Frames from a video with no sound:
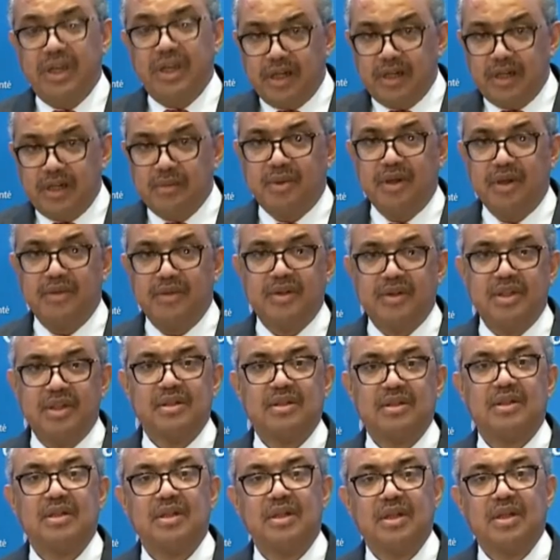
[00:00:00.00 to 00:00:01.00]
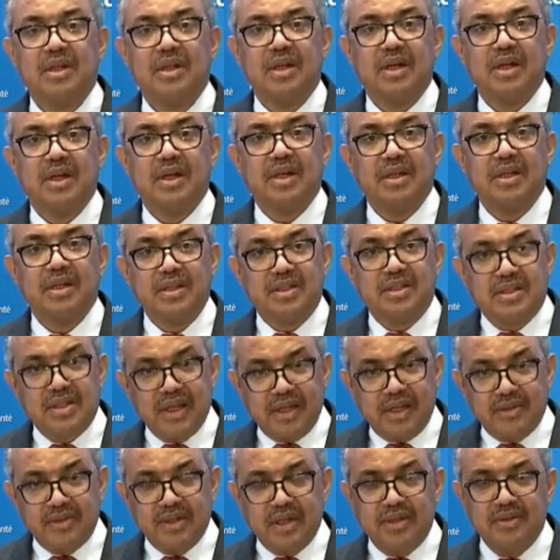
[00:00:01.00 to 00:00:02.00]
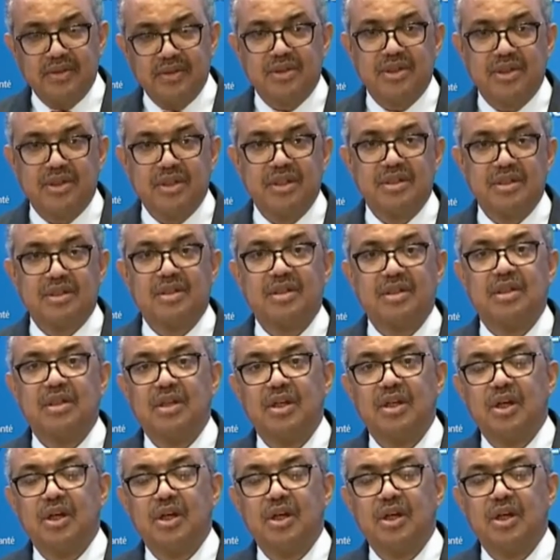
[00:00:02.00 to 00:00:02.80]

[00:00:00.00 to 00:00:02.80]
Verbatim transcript: can prevent, detect, and treat,